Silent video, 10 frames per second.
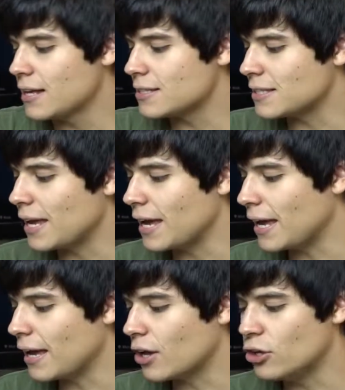
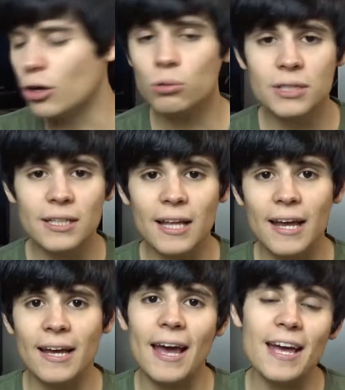say no
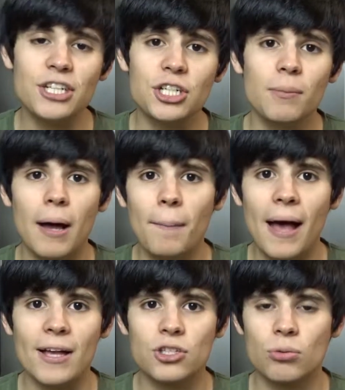delay, HDMI
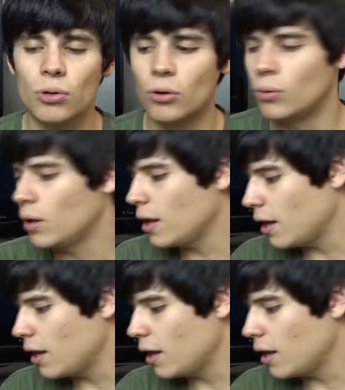pass-through,